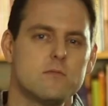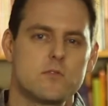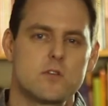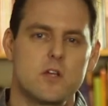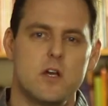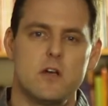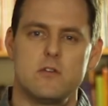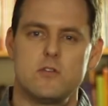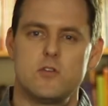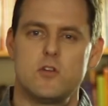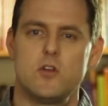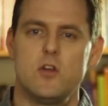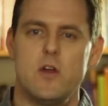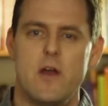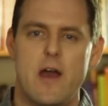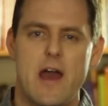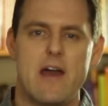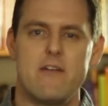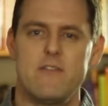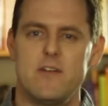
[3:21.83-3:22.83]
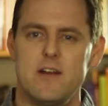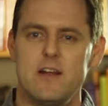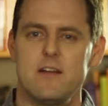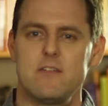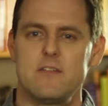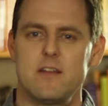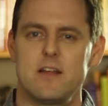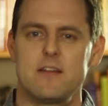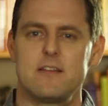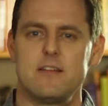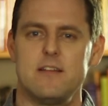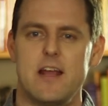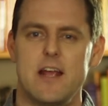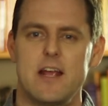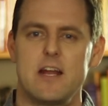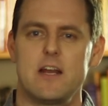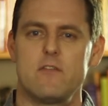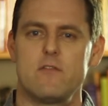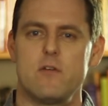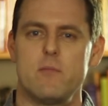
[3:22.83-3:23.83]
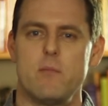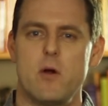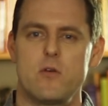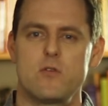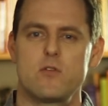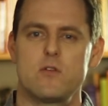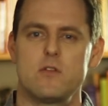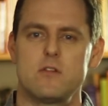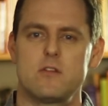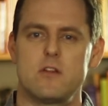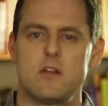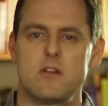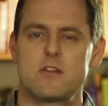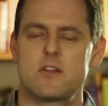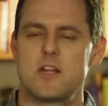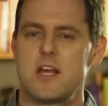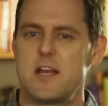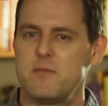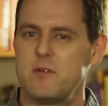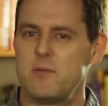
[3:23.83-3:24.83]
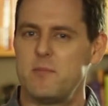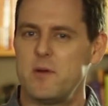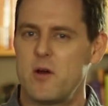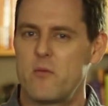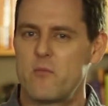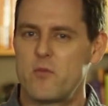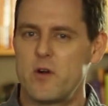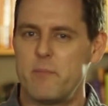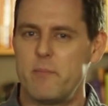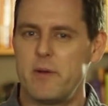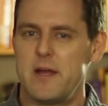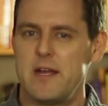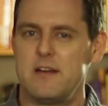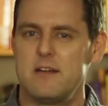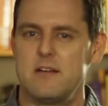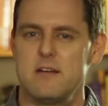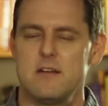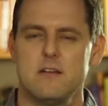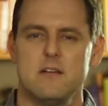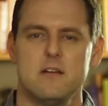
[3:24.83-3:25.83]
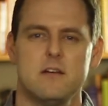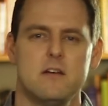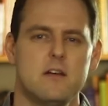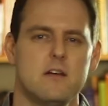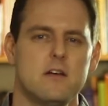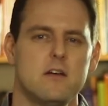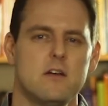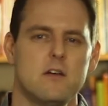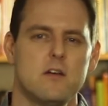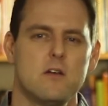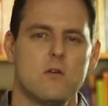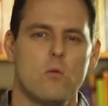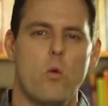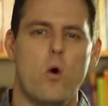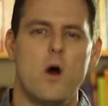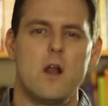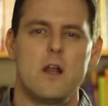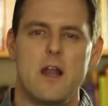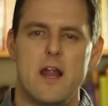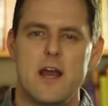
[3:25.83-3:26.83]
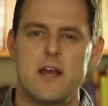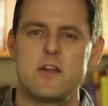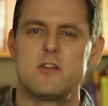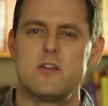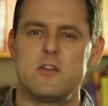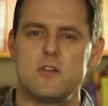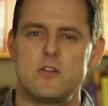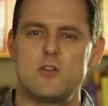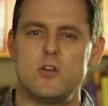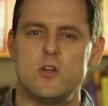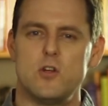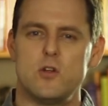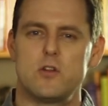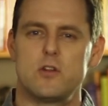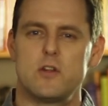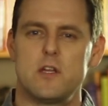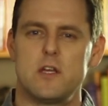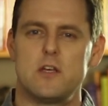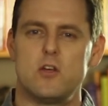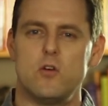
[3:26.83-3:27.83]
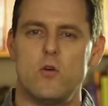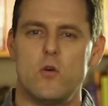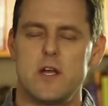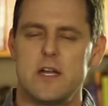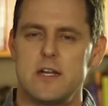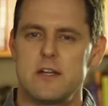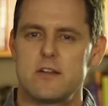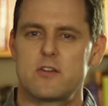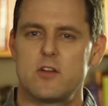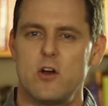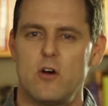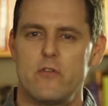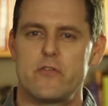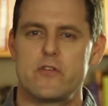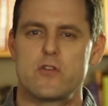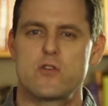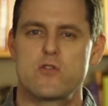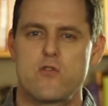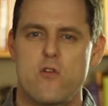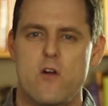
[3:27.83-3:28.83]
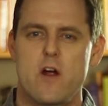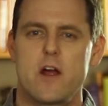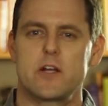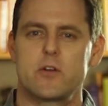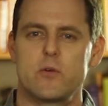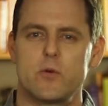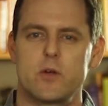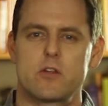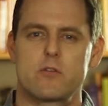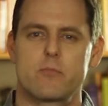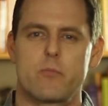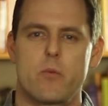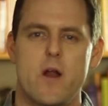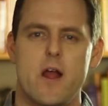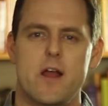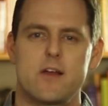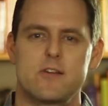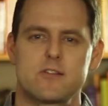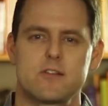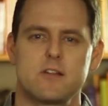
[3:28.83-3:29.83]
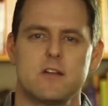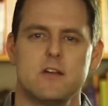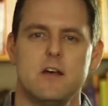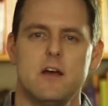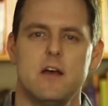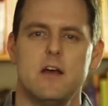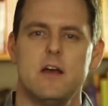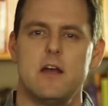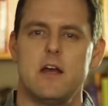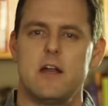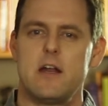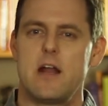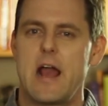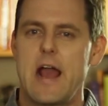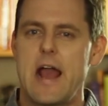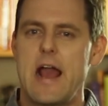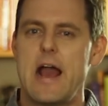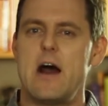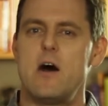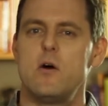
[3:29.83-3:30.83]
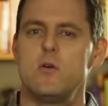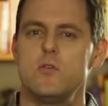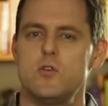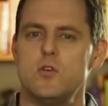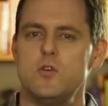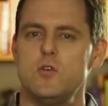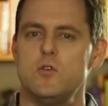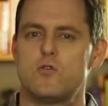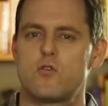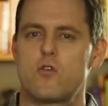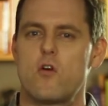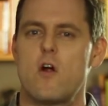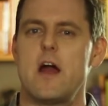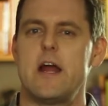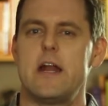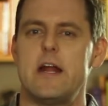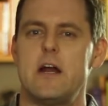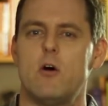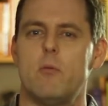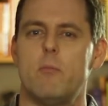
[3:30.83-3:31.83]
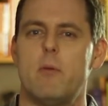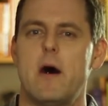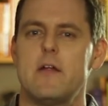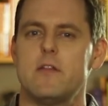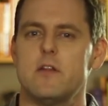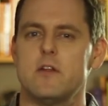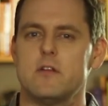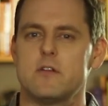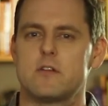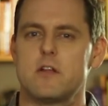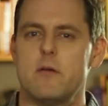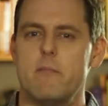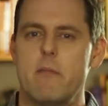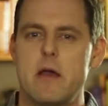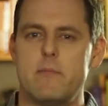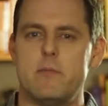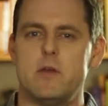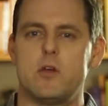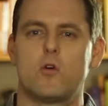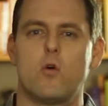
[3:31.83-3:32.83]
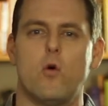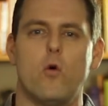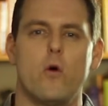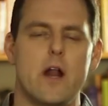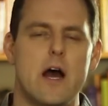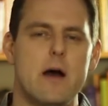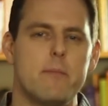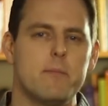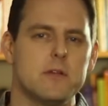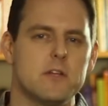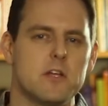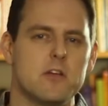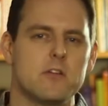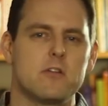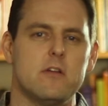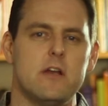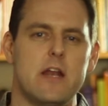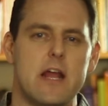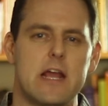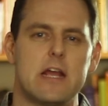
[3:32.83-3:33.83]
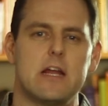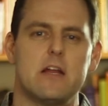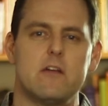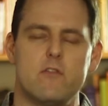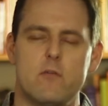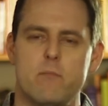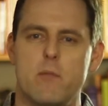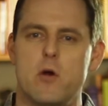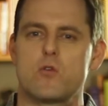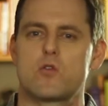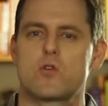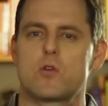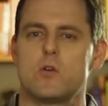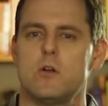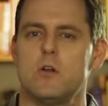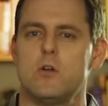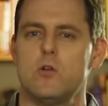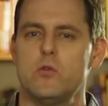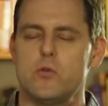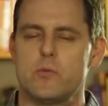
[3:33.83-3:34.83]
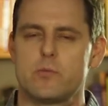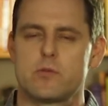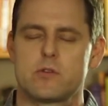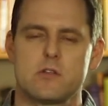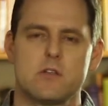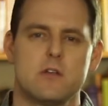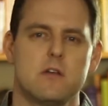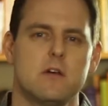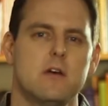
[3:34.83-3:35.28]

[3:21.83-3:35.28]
So do you have any of these negative emotions that seem to be on repeat? What lessons do you think your inner self is trying to express? And how do you try and help others that may be caught up in these negative emotional loops?